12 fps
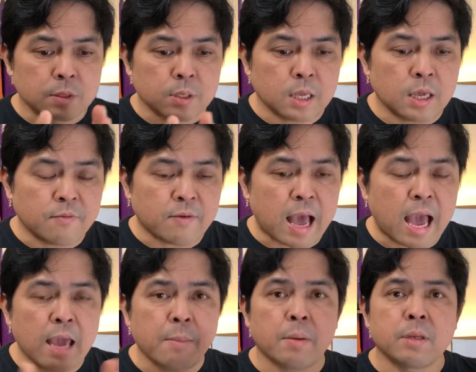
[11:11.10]
if
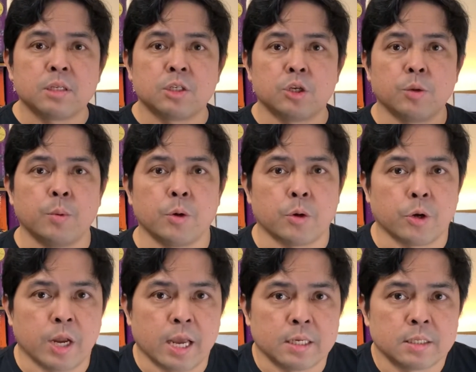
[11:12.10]
I'm a distributor,
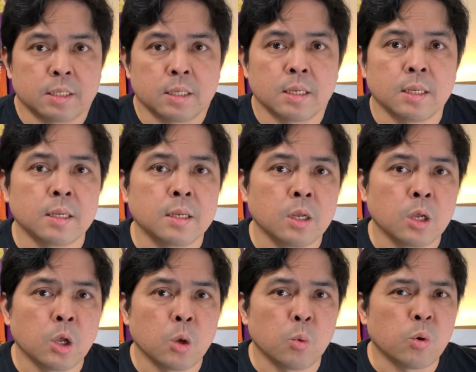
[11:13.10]
guys,
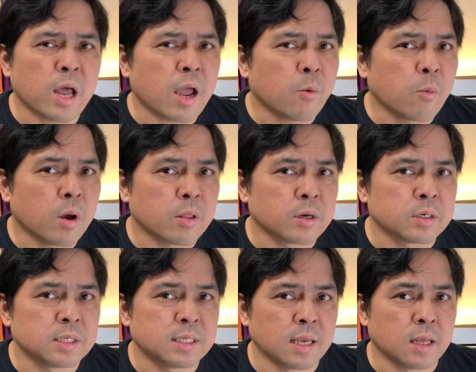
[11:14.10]
would I rather
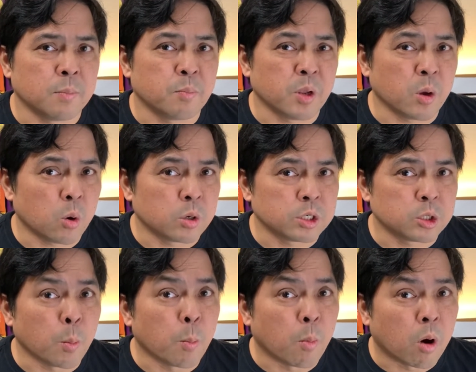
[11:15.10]
sell pre-orders
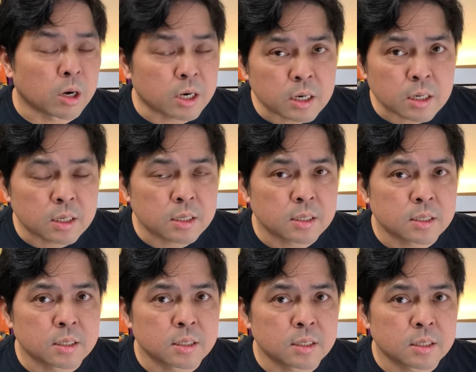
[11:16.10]
of Monarch
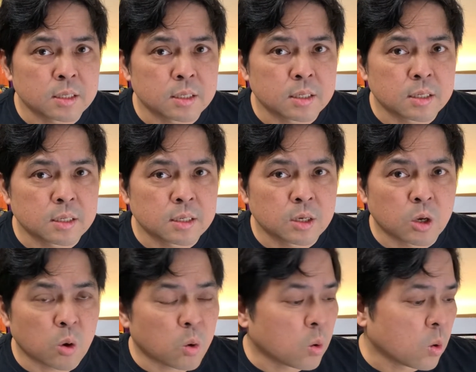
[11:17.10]

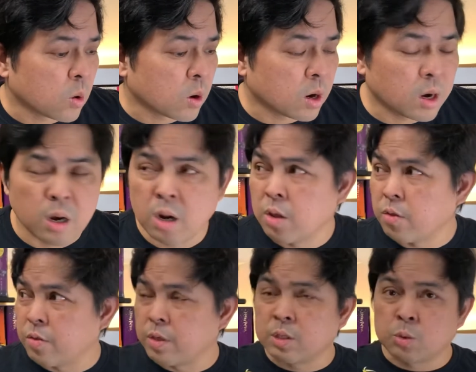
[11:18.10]
or
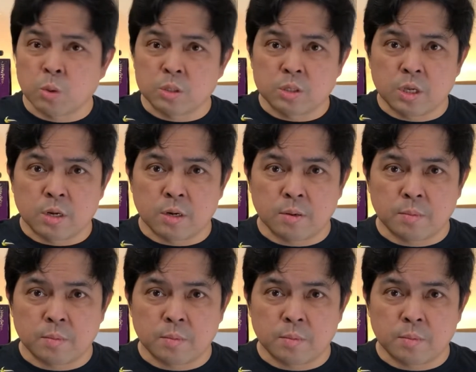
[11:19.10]
this ones here?